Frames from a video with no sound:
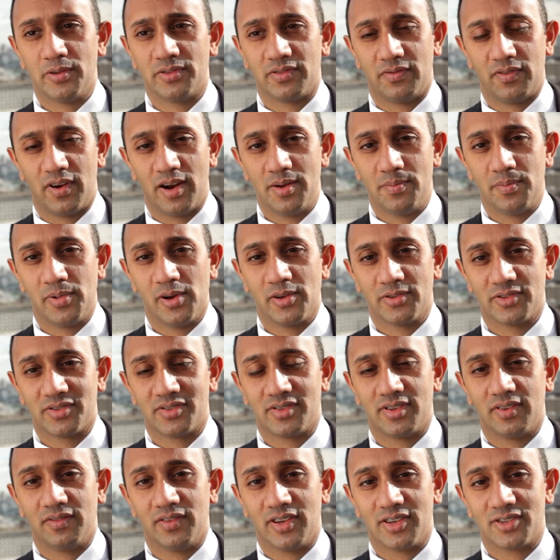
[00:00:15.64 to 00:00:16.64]
was a very
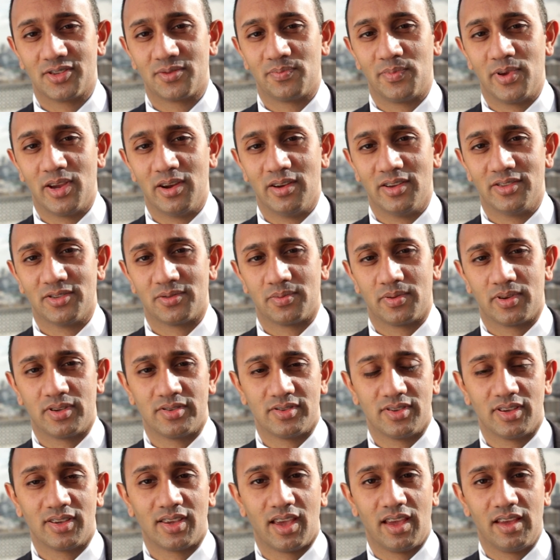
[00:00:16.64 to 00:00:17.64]
positive experience
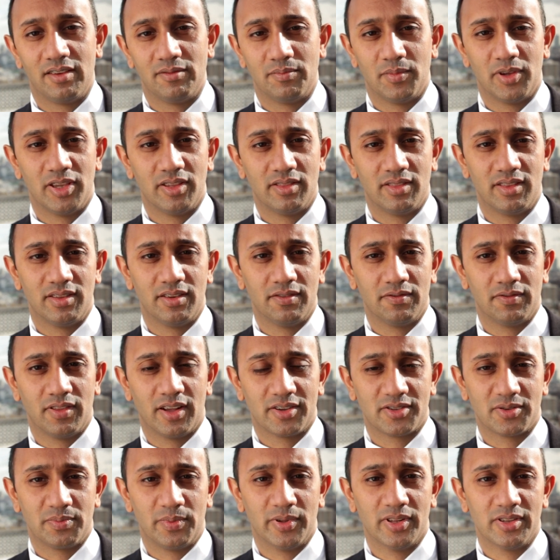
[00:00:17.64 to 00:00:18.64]
because it gave me the
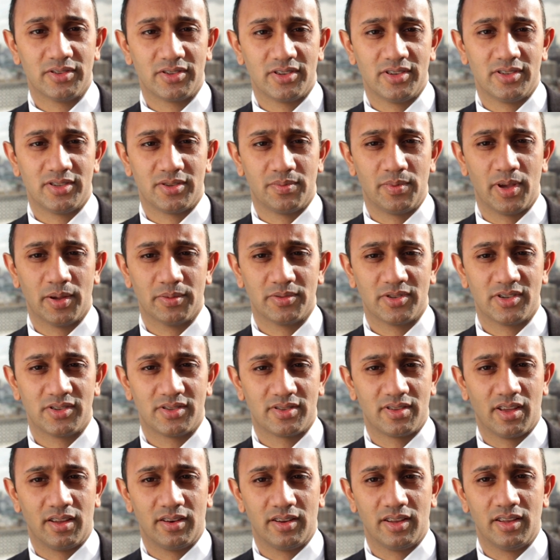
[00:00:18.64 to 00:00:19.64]
flexibility to be able to
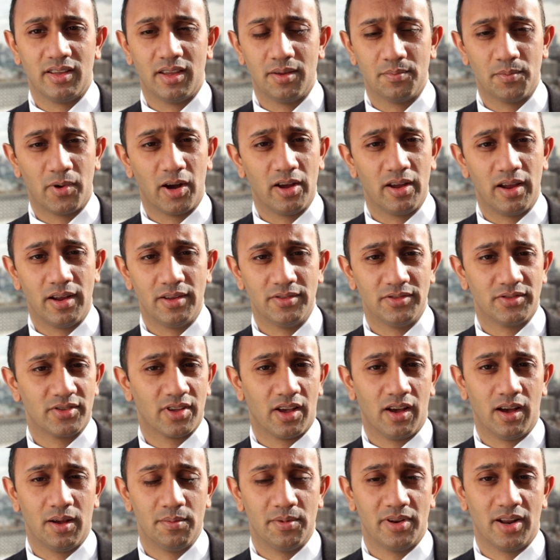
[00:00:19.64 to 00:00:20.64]
study in my own
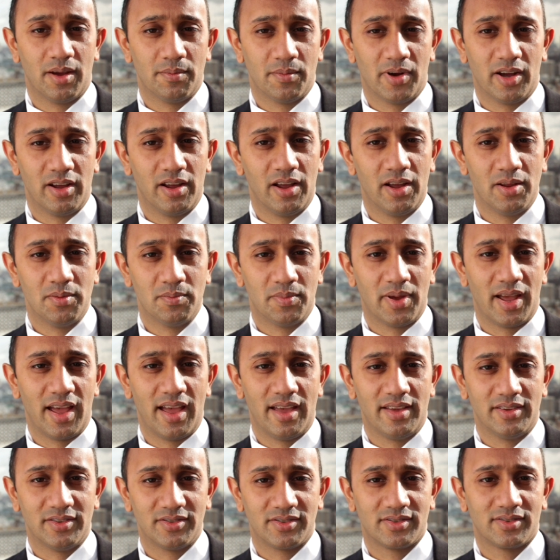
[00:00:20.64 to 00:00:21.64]
time and at my own
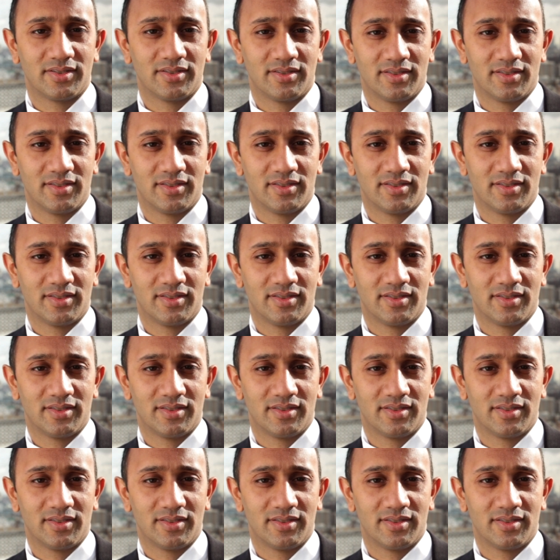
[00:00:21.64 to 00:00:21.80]
pace.